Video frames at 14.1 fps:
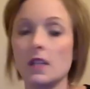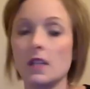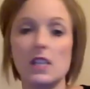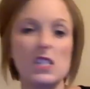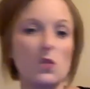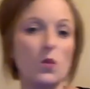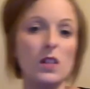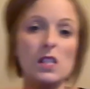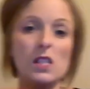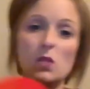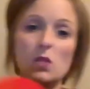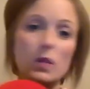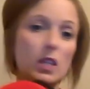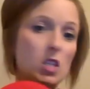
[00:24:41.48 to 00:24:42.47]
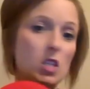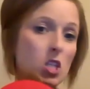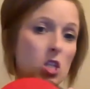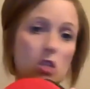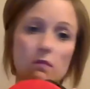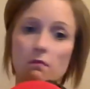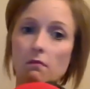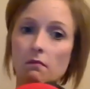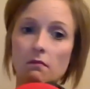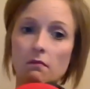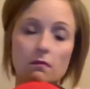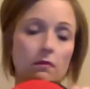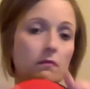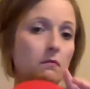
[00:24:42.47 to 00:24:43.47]
It's a one switch,
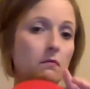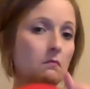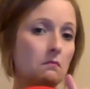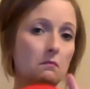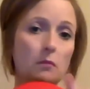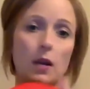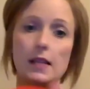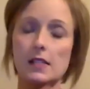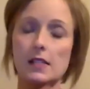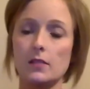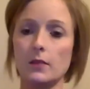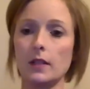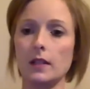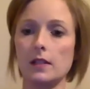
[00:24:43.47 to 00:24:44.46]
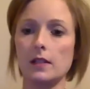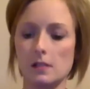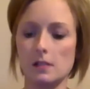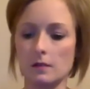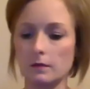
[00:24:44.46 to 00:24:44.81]
press and release.